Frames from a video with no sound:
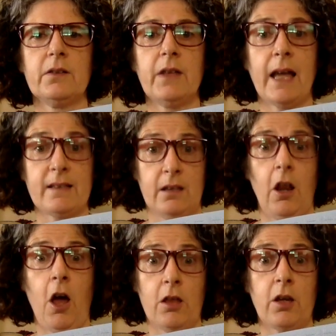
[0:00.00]
that's a
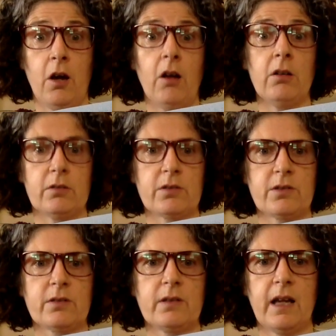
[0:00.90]
lot of
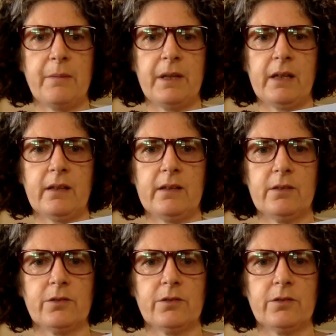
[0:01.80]
colors. I mean,